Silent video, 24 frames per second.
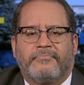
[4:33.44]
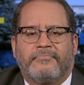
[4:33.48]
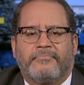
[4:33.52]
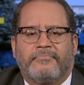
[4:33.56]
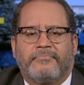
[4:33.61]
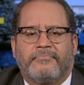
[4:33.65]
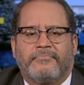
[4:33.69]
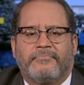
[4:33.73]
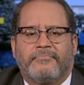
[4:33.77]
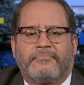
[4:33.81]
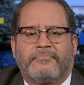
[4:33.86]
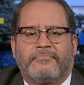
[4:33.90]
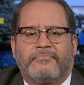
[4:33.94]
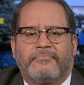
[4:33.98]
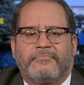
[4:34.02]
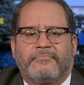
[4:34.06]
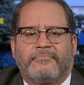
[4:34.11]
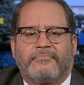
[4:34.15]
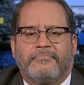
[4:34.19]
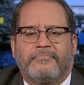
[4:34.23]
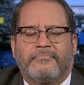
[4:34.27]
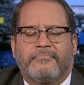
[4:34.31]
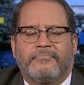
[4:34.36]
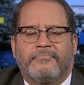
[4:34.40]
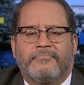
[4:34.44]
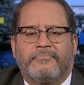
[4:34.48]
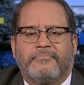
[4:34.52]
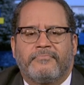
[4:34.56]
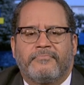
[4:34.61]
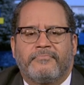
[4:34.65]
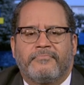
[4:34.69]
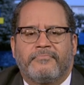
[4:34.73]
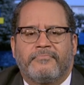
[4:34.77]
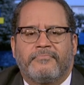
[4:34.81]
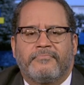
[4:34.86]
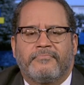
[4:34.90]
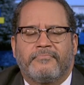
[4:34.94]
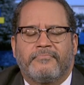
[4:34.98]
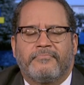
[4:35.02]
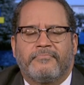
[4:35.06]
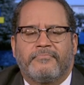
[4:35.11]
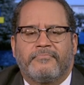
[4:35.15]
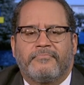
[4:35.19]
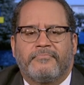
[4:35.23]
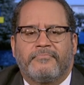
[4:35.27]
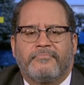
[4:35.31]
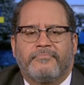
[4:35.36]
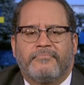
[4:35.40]

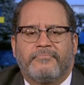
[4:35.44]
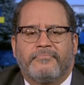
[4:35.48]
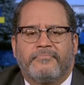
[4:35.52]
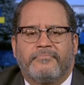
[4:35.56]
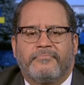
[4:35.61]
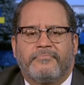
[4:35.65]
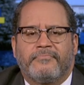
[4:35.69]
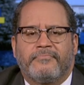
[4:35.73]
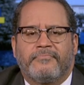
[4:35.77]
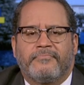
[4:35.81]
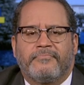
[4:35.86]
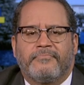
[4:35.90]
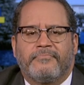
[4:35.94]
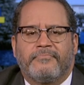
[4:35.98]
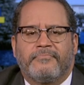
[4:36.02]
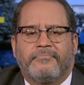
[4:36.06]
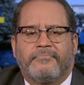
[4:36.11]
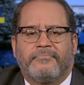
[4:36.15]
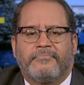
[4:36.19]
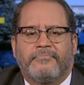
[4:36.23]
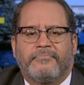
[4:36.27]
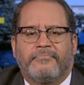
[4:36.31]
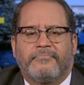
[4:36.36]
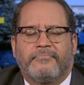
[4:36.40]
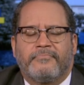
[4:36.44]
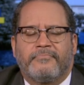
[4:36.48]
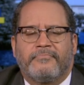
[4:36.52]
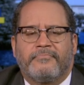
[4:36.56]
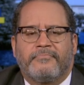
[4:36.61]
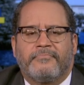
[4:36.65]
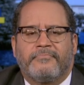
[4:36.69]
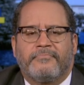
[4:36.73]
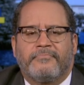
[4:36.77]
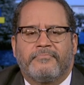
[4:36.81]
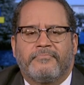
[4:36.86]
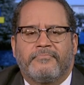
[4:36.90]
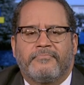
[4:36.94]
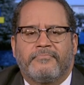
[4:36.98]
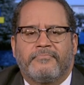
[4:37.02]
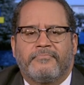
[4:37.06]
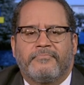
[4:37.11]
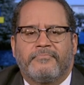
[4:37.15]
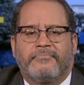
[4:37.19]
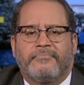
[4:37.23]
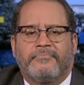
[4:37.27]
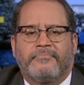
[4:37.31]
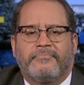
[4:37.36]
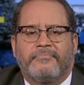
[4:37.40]

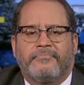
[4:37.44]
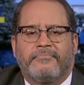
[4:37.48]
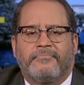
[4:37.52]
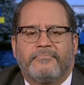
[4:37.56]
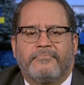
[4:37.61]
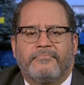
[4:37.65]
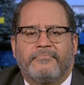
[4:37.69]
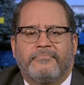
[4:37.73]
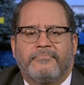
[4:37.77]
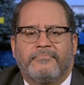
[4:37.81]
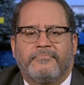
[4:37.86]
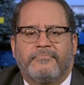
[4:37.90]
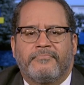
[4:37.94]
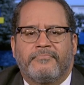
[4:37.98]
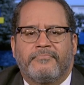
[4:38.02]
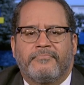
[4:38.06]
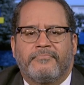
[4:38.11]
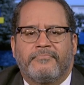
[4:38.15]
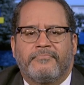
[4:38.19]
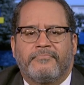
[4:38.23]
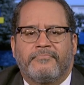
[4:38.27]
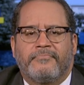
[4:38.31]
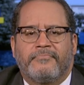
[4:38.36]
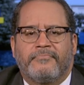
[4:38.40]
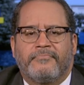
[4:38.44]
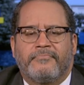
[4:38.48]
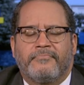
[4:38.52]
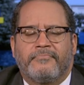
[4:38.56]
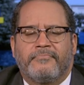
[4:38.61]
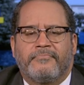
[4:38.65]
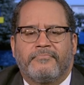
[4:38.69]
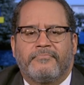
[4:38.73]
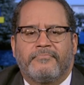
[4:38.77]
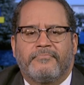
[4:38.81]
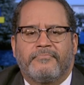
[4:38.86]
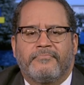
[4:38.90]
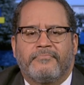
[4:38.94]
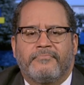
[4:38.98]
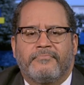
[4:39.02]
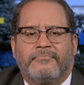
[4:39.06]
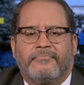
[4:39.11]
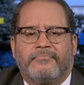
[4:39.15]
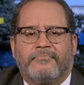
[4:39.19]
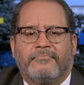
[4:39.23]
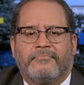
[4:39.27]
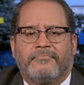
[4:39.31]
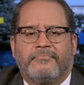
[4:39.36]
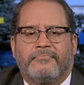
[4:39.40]

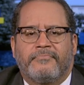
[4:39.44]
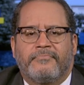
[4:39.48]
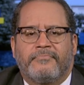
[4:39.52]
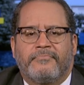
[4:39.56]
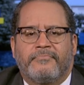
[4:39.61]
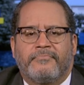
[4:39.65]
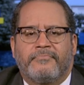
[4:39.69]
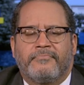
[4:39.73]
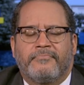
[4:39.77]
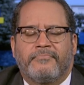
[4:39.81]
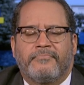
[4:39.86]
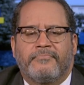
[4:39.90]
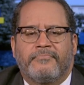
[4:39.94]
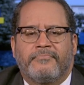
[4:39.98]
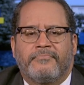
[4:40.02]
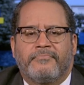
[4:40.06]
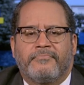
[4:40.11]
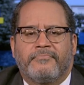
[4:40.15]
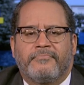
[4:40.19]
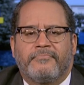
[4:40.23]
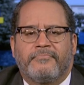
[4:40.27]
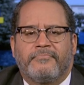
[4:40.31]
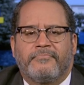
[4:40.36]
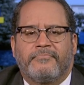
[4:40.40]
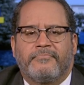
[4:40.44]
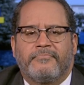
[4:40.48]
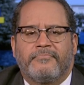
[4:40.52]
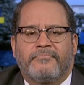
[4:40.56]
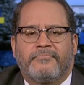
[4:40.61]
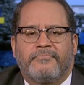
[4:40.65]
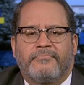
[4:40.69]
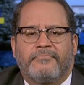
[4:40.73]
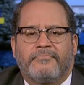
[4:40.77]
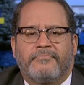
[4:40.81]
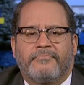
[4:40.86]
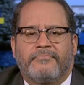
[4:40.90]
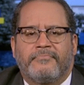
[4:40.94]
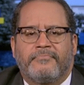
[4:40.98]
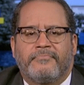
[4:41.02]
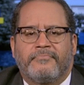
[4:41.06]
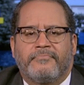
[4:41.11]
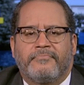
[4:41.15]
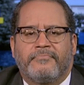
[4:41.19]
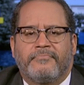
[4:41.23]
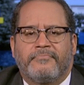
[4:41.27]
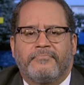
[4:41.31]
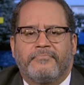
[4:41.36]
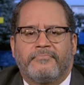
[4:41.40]

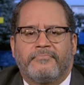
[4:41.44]
The person shown says nothing.